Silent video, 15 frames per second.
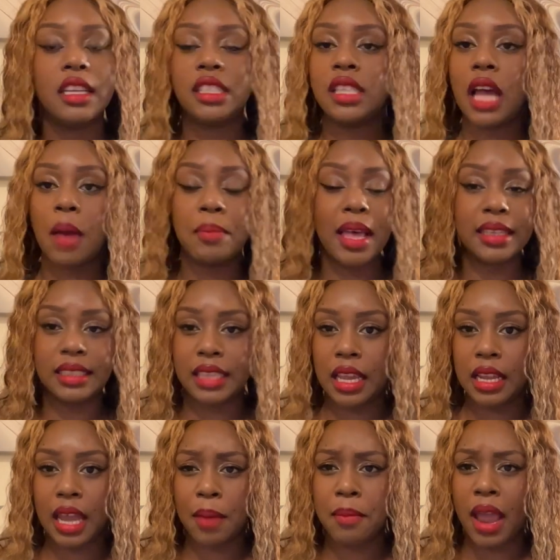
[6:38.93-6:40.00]
I'm not
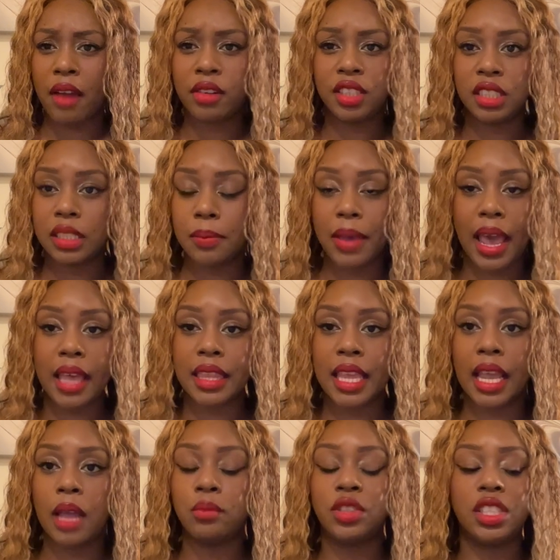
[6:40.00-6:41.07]
saying that marriage is a bad
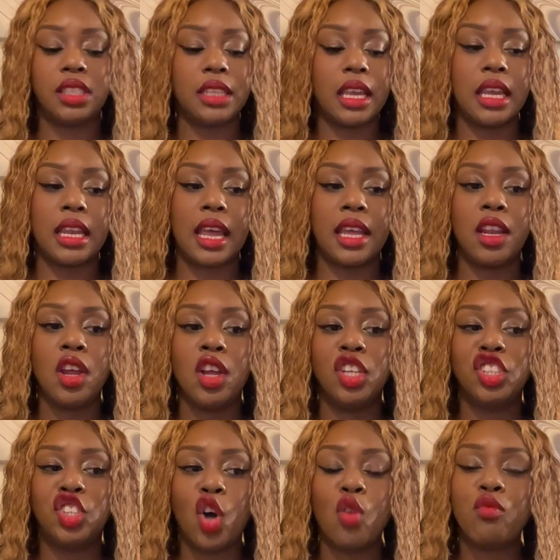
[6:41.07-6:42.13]
thing. I'm just saying that
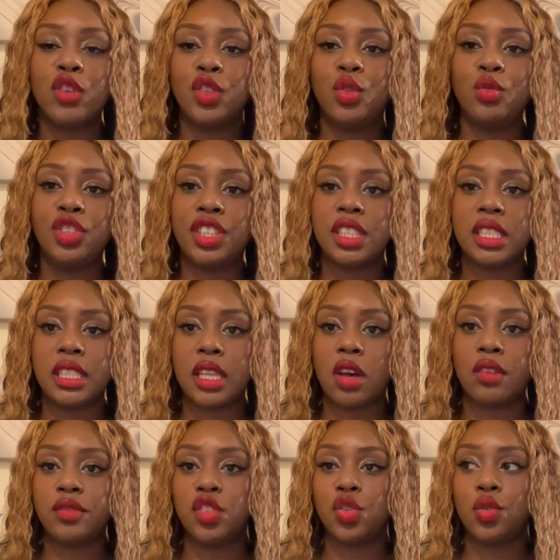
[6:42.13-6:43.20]
don't reduce
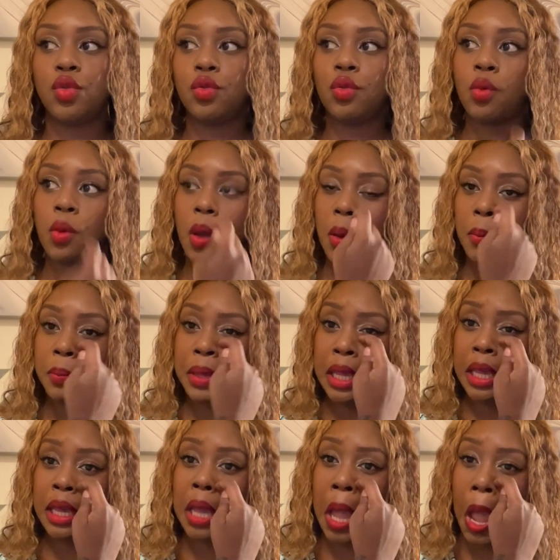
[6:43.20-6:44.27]
yourself to
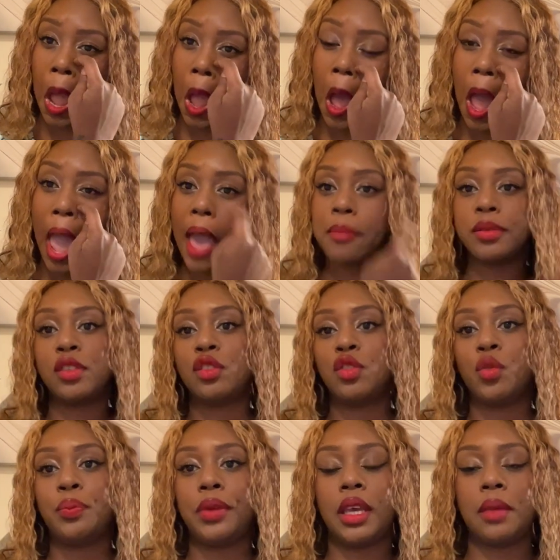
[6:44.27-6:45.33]
being an
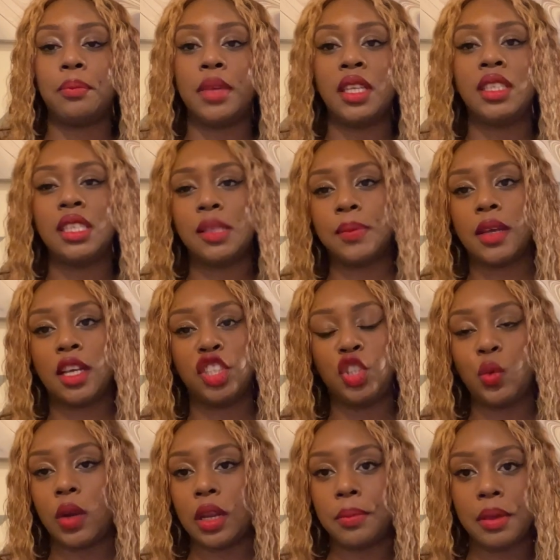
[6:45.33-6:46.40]
absolute pick me just because you
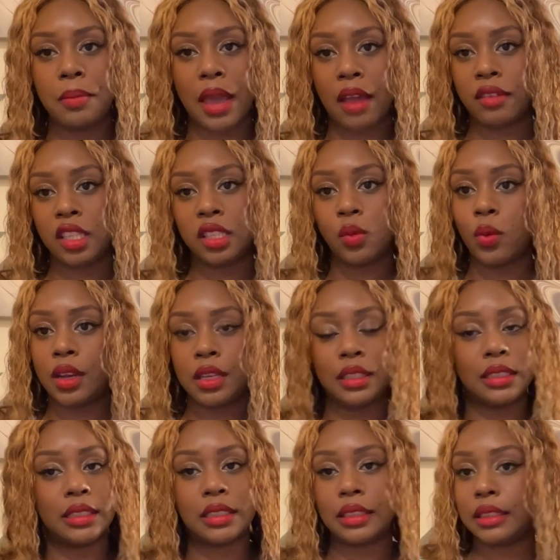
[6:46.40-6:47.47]
want to be married to one of these
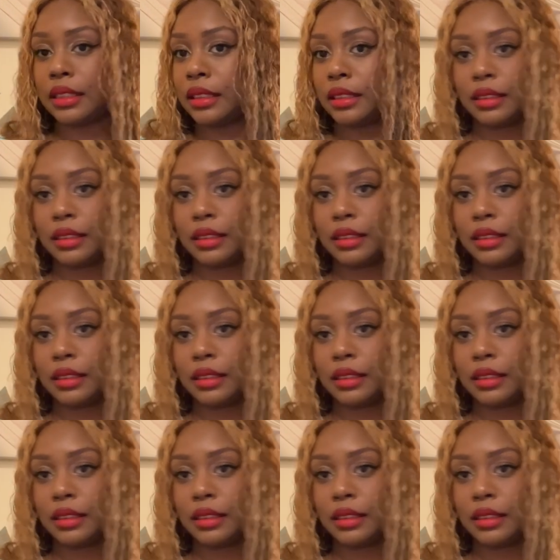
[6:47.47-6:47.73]
niggas.